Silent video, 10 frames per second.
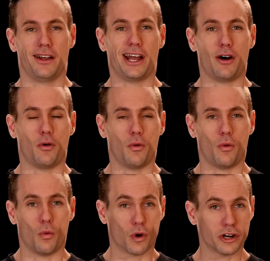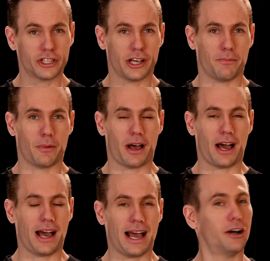Now, worship,
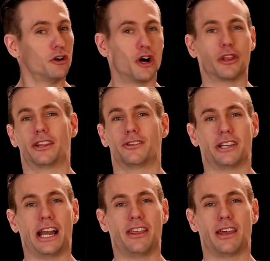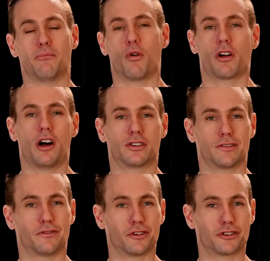I don't know that there's anything more
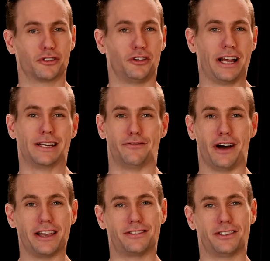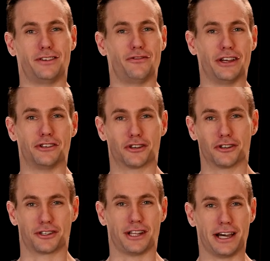controversial and divisive in
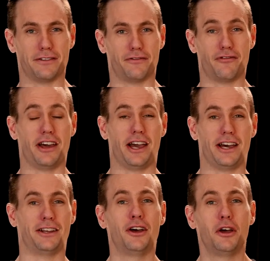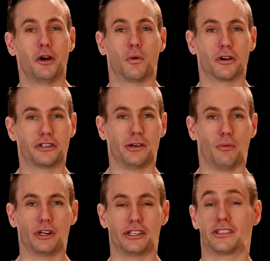church life than worship,
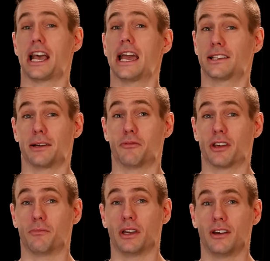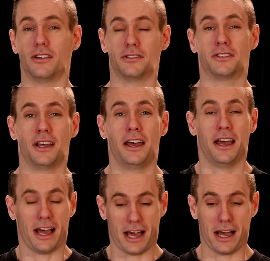which is saying something because
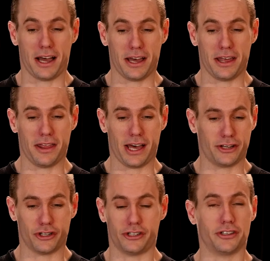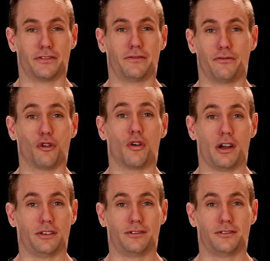that should just floor
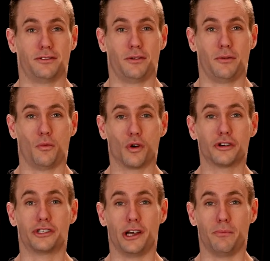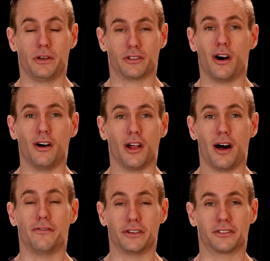us. Worship is all
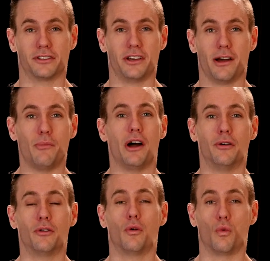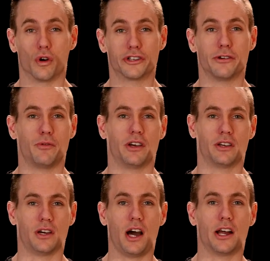obviously about
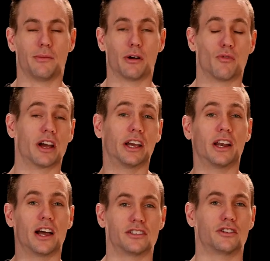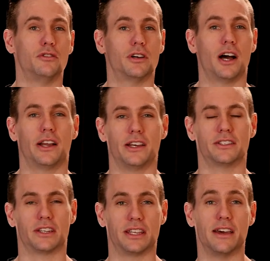worshiping God, about recognizing who God
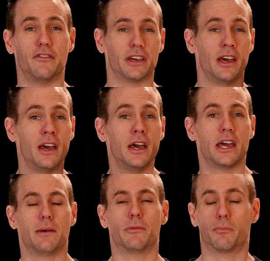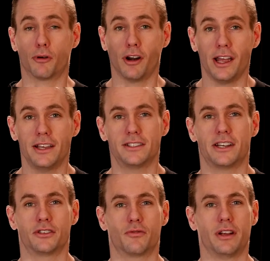is and giving him the praise
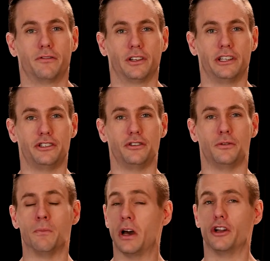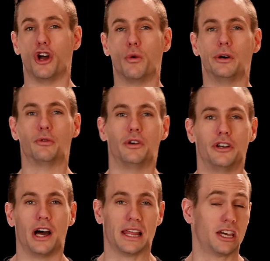that is rightfully due. No one
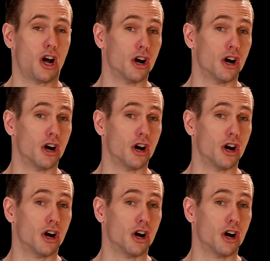would, I think,